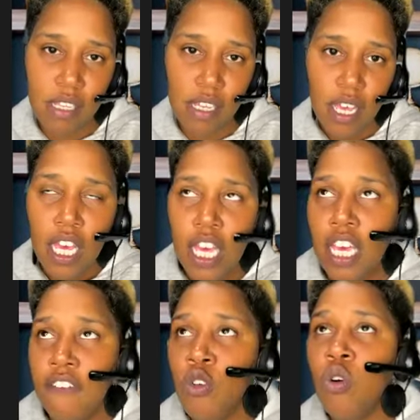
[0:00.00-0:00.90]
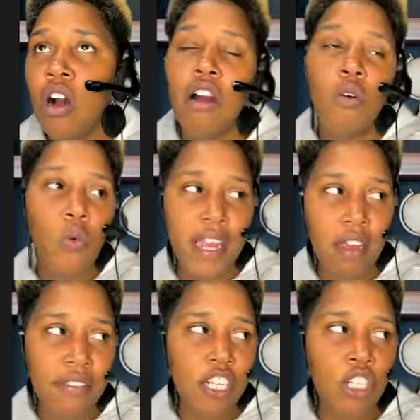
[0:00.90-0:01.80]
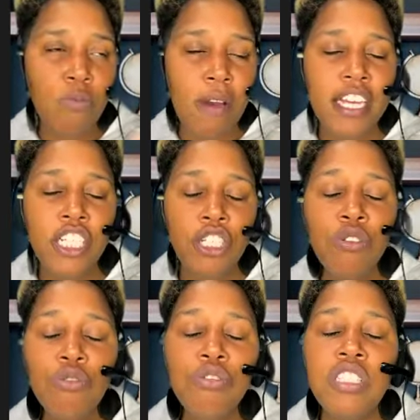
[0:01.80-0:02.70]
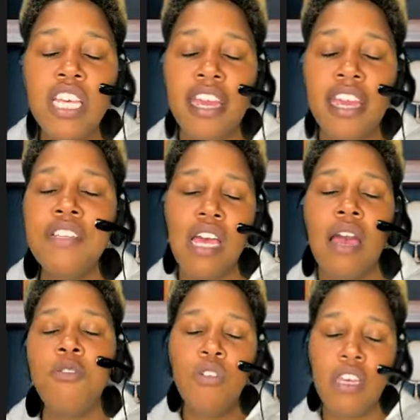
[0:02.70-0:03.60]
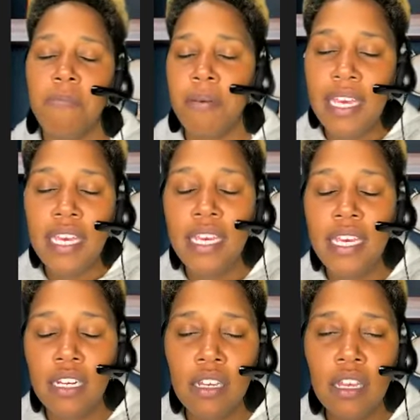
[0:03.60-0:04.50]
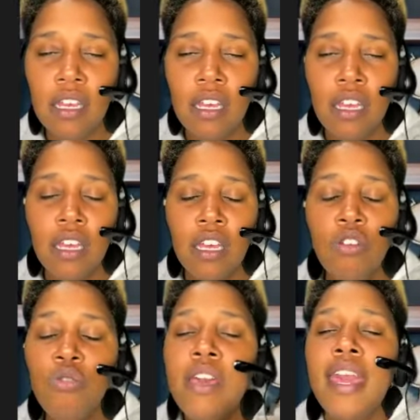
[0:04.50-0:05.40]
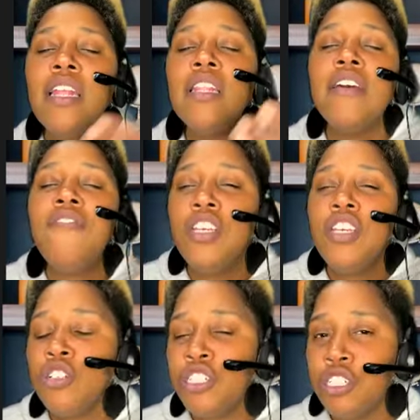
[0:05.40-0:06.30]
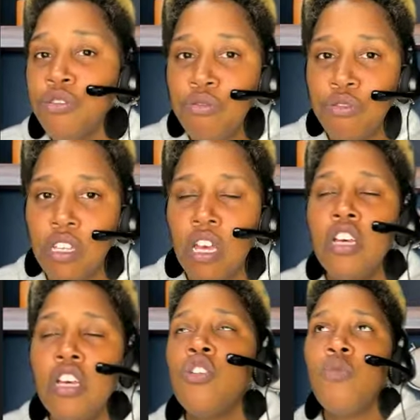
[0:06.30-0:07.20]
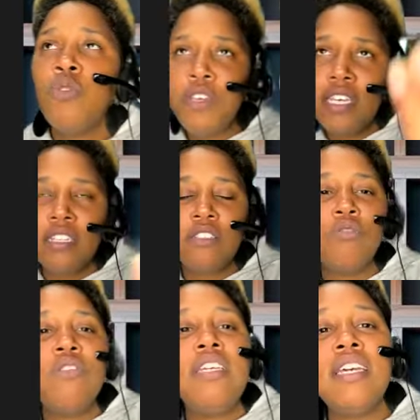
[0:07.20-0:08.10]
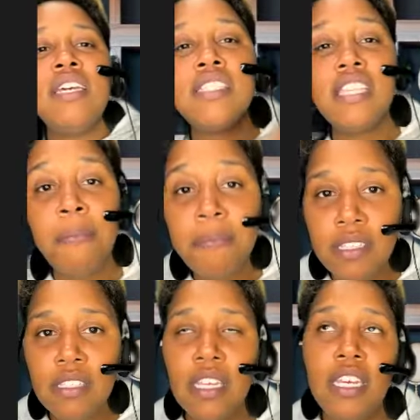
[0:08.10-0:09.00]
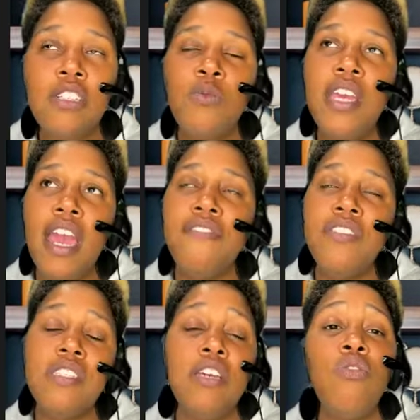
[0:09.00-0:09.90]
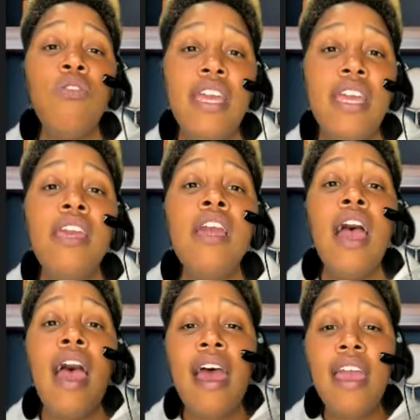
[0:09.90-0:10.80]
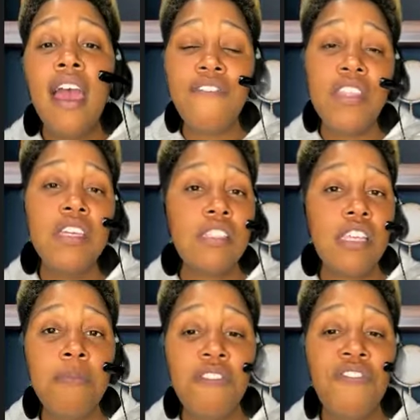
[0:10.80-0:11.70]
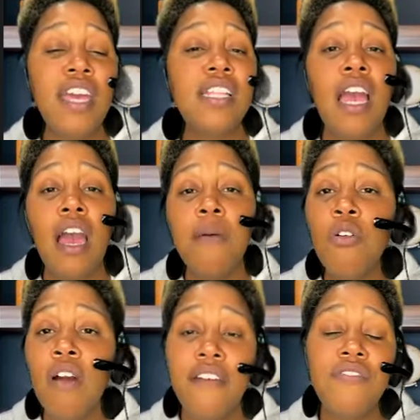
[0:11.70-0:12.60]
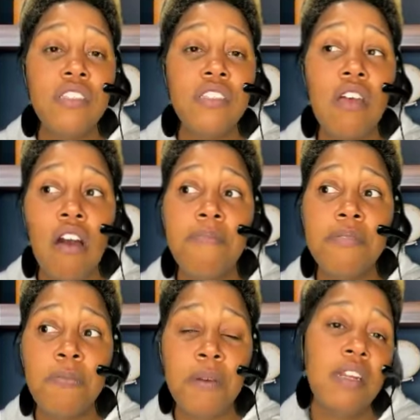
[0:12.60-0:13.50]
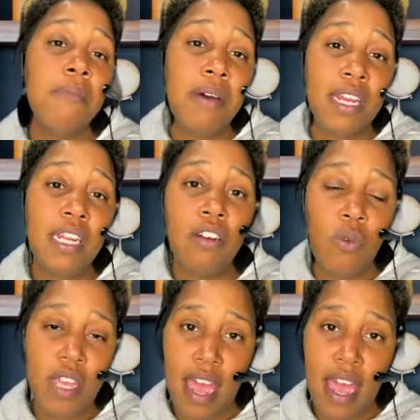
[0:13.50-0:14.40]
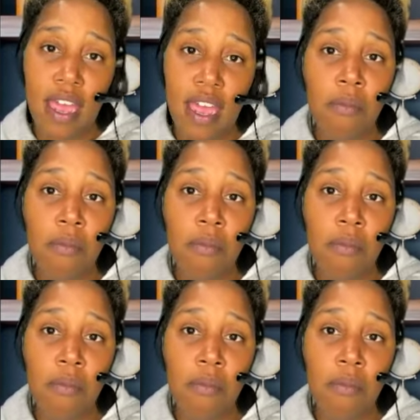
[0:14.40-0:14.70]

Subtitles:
If you are aware that you buy shoes every time you get paid, you can't live in your shoes. So when we get to the acceptance stage, we have to say, okay, I have to accept the fact that I'm going to have to stop spending money the way I am.